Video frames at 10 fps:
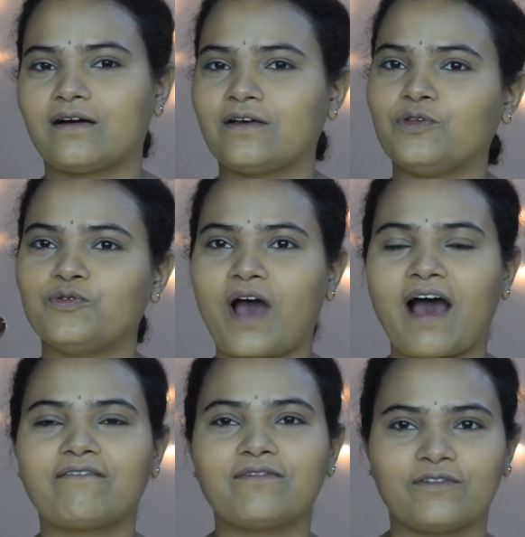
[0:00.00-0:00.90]
You
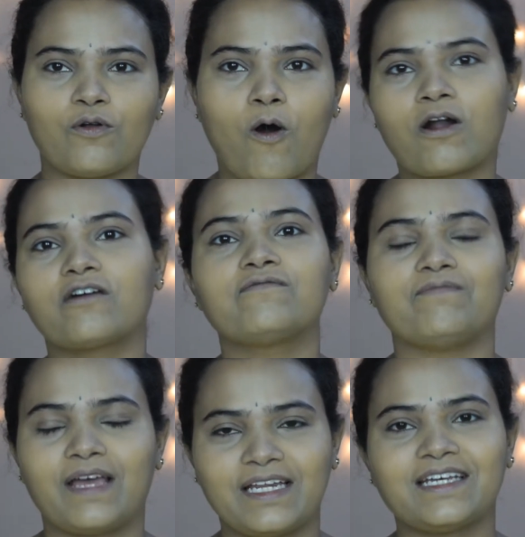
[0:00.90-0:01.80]
have
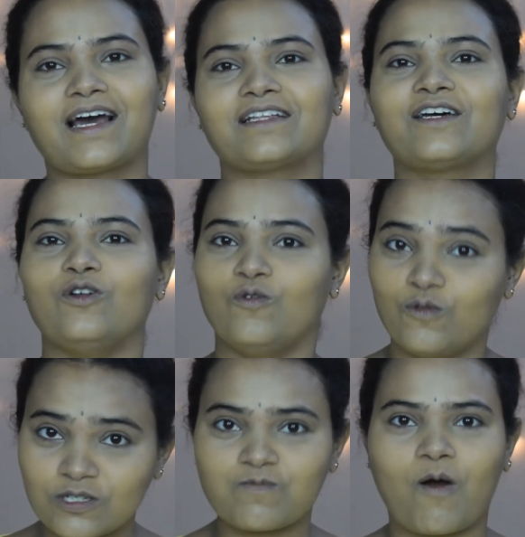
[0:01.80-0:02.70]
many other
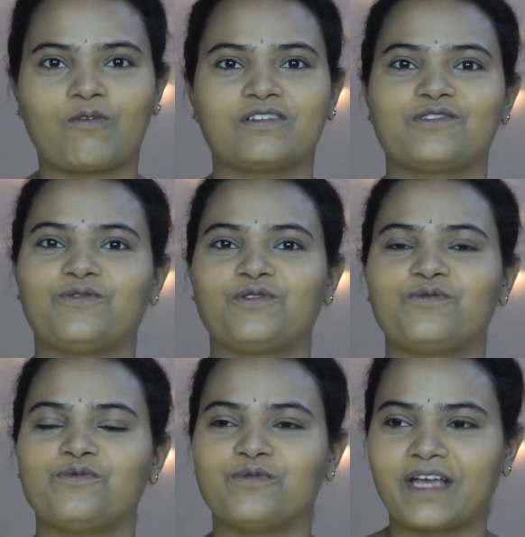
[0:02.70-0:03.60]
loose powders that
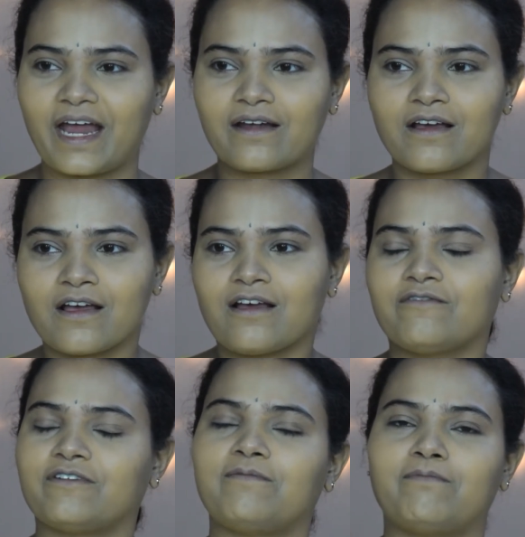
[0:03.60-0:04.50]
you get
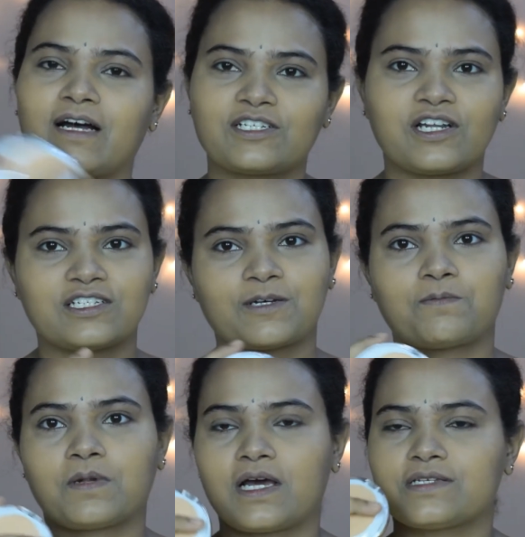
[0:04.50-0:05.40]
for much lesser
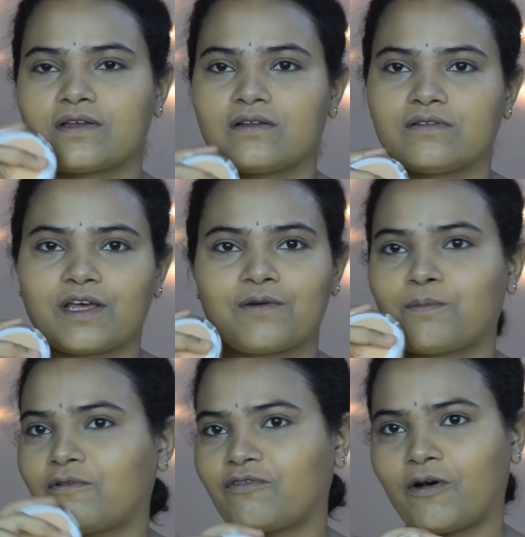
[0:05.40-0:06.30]
price, and they
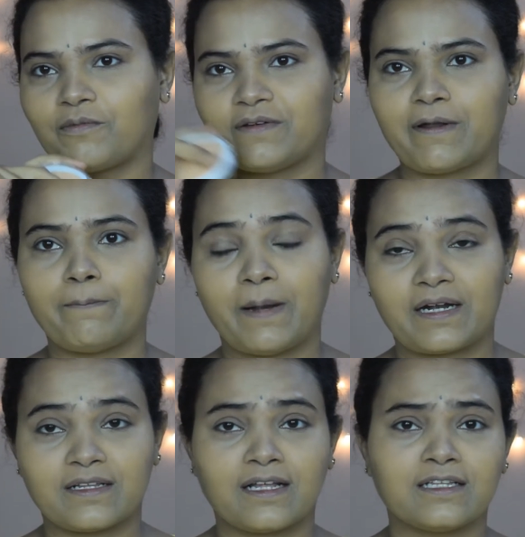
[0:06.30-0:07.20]
perform even
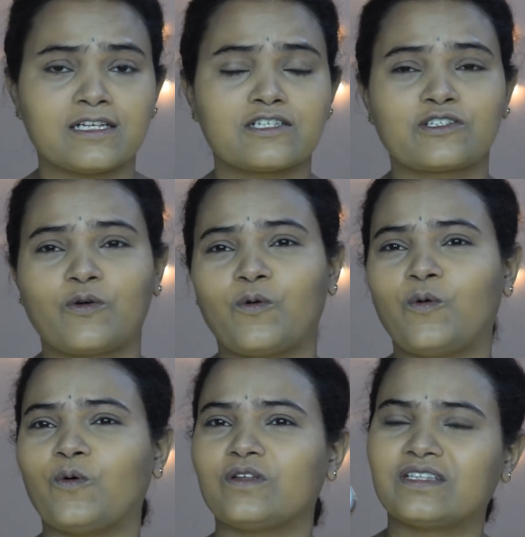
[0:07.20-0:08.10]
better than this.
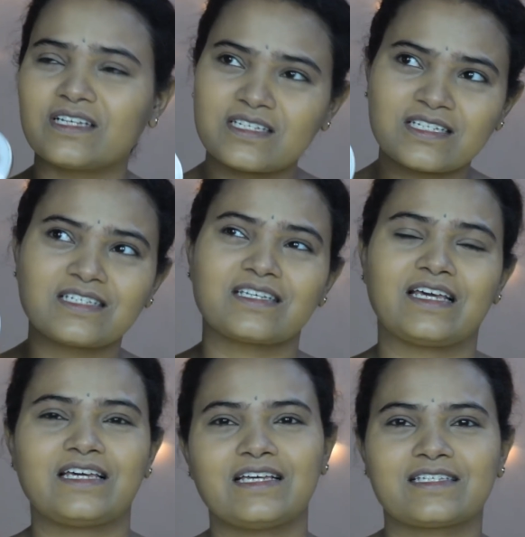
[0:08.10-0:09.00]
So this
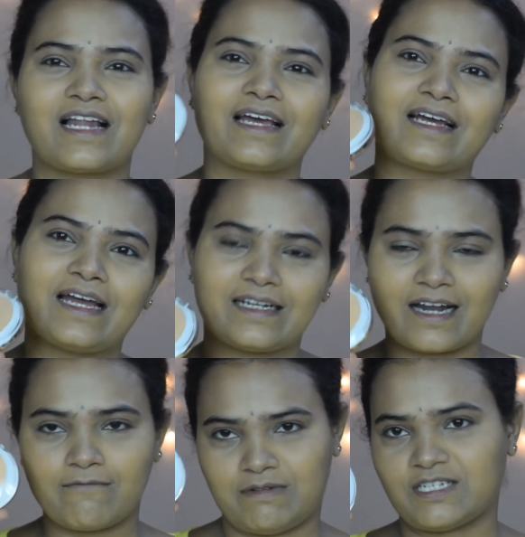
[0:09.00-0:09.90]
is like a hit
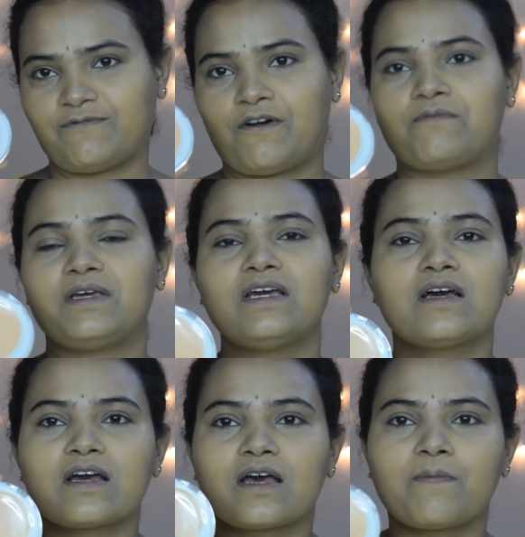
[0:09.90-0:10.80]
and miss for me,
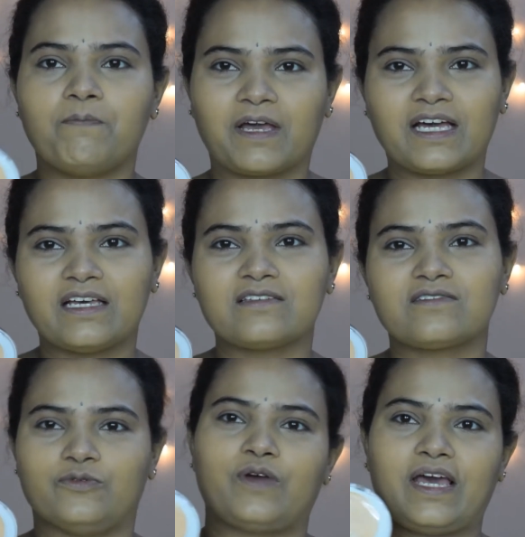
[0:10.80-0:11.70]

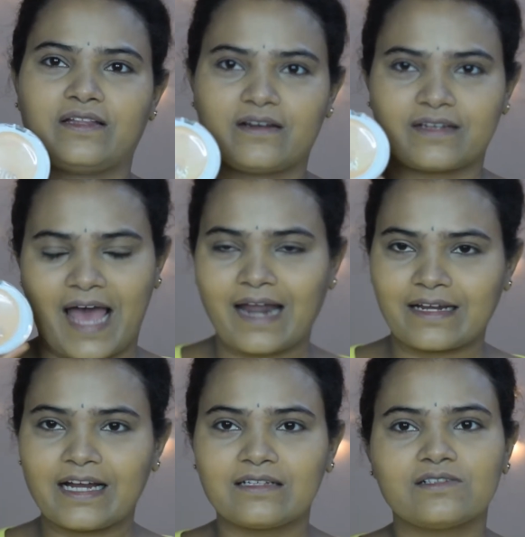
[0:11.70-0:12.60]
because you either can
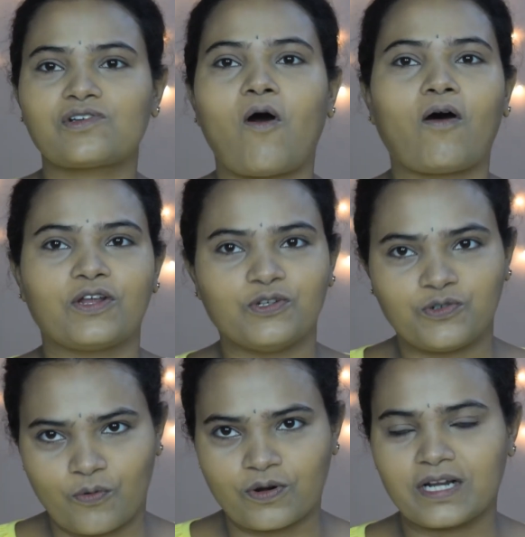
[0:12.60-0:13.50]
get this or you
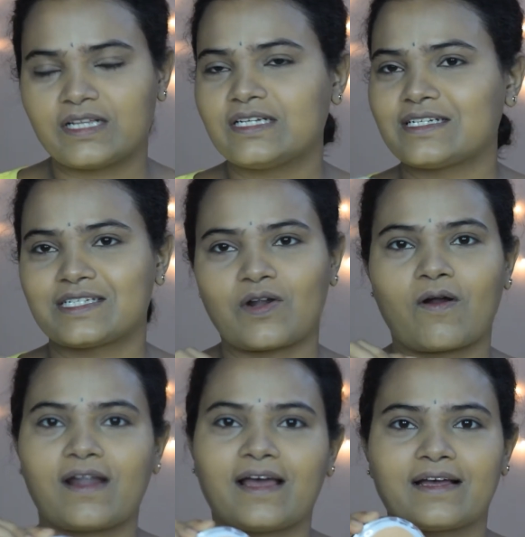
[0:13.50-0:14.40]
don't get this. It's
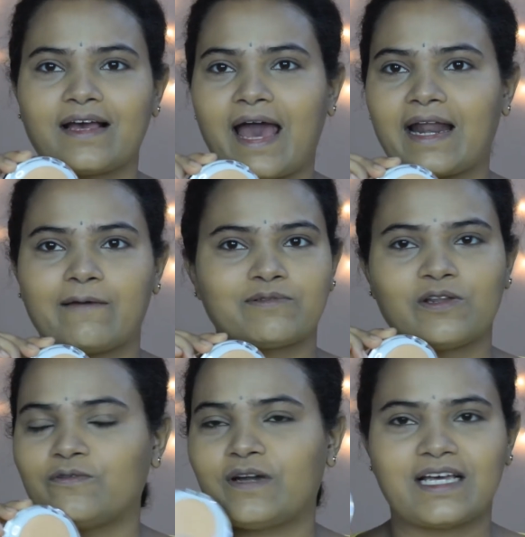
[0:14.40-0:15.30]
not like an
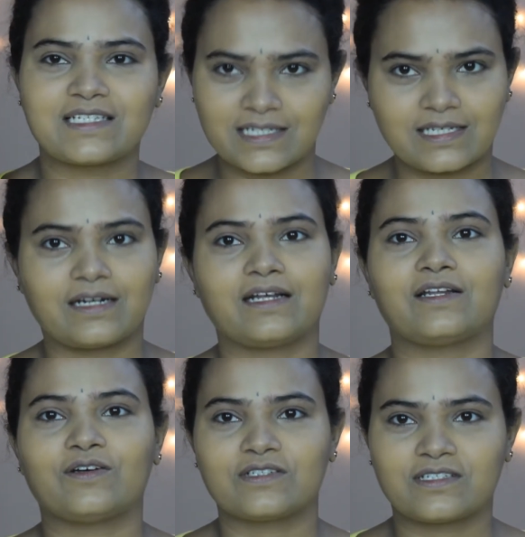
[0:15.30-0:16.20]
absolute necessity
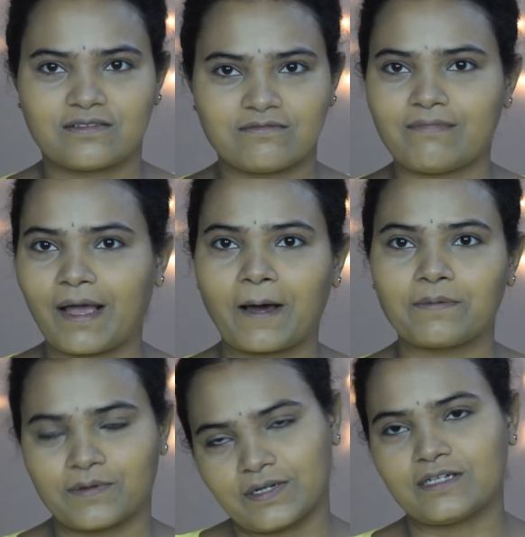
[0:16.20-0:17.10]
in your
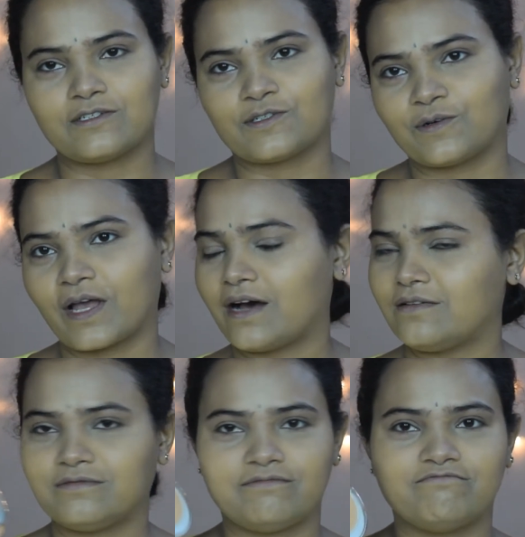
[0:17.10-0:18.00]
makeup routine. So yeah,
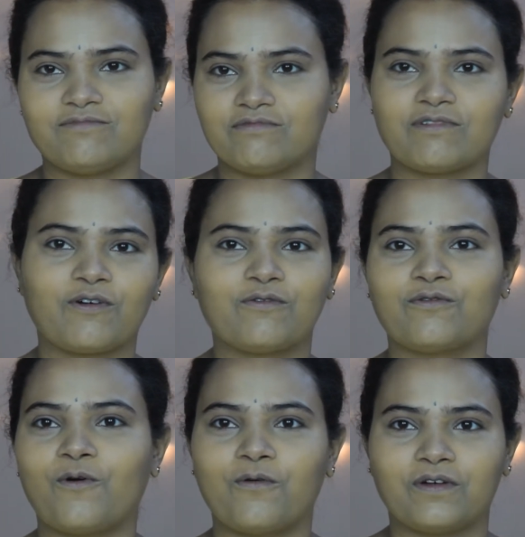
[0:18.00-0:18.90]

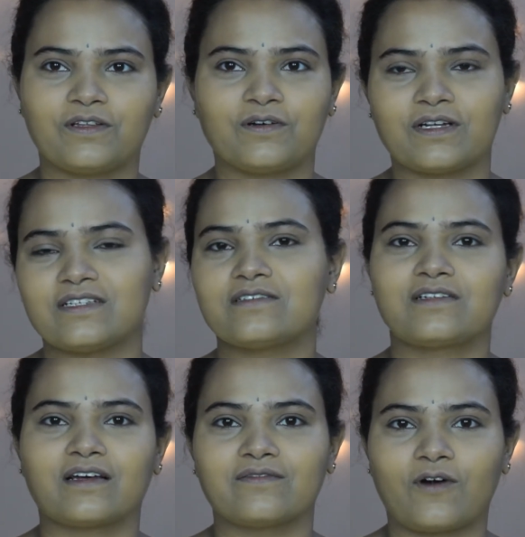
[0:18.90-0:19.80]
go with your
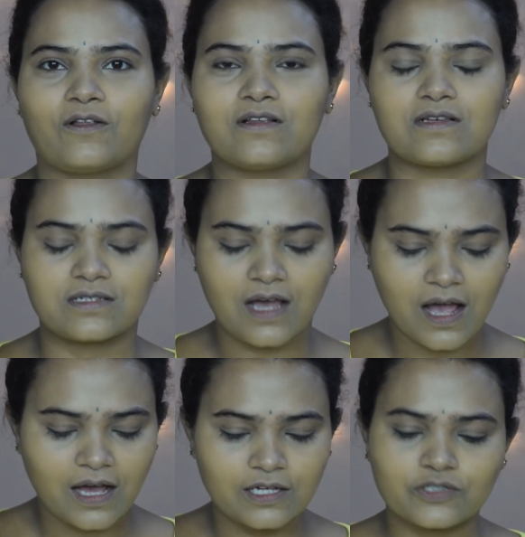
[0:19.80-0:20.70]
instinct on this.
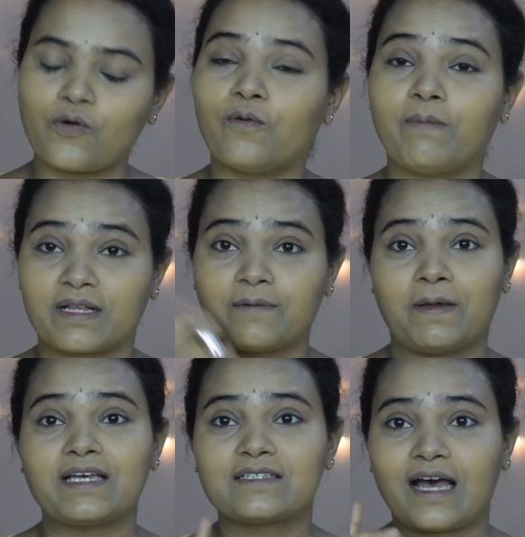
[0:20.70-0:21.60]
So but the
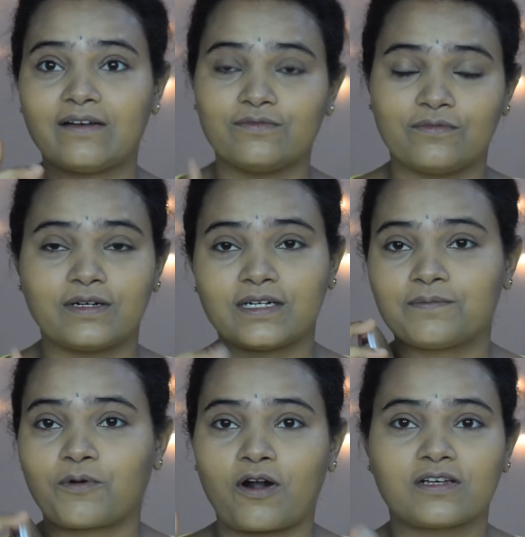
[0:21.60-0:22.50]
base
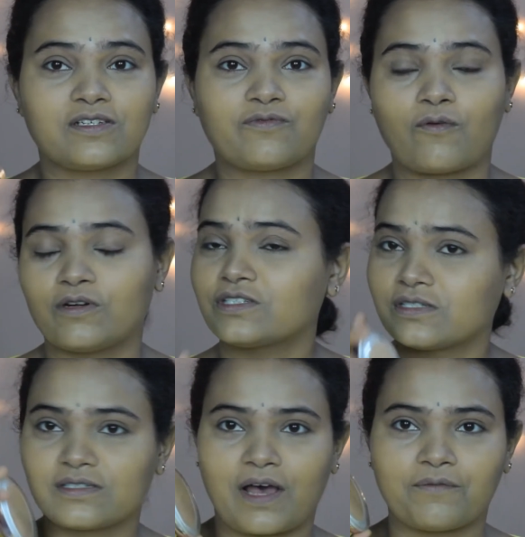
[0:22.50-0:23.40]
products, the
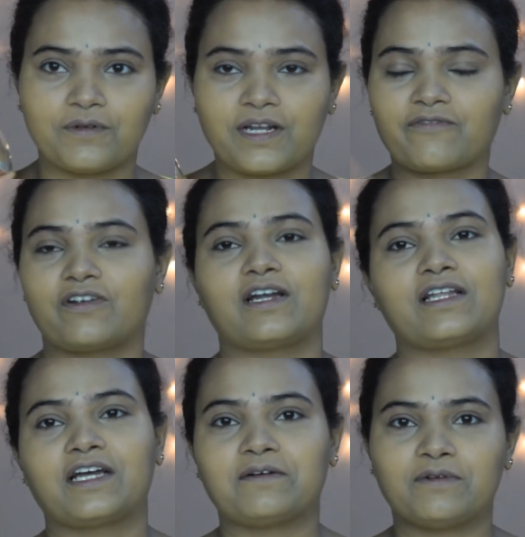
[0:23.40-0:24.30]
foundations, I would definitely
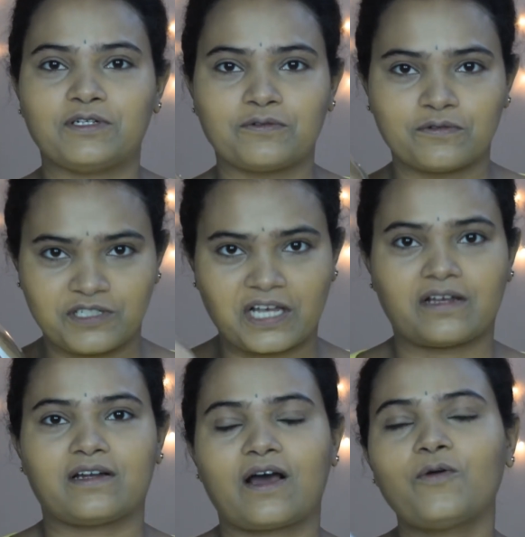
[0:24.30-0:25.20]
recommend you to check
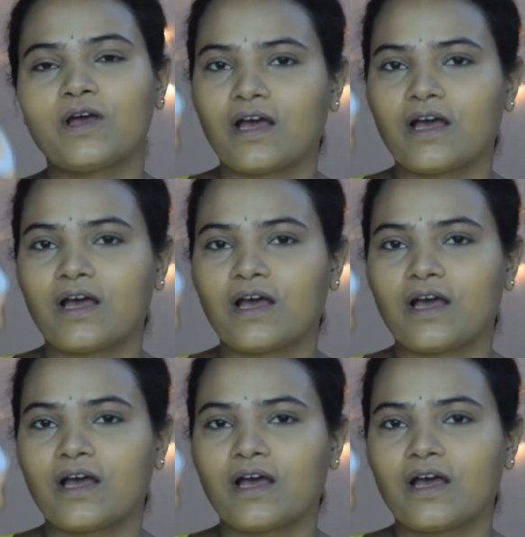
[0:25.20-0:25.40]
it out.